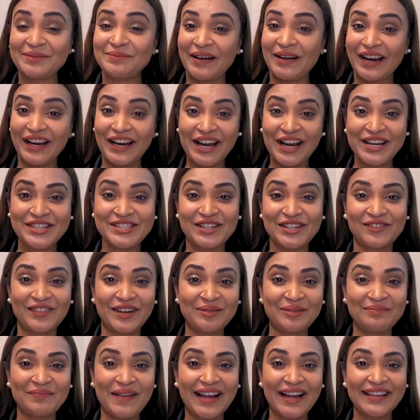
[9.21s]
by Asia
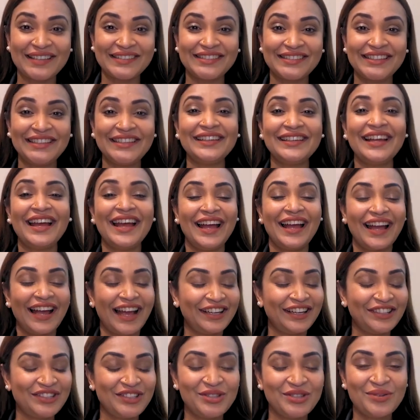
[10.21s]
One Magazine
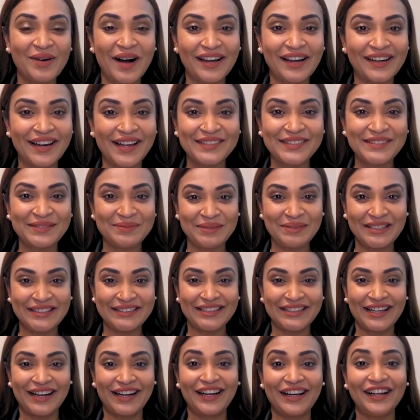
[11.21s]
and URS
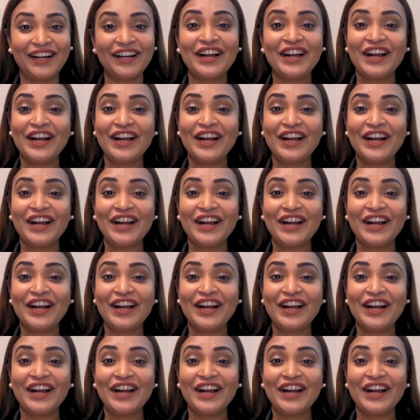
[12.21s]
Media,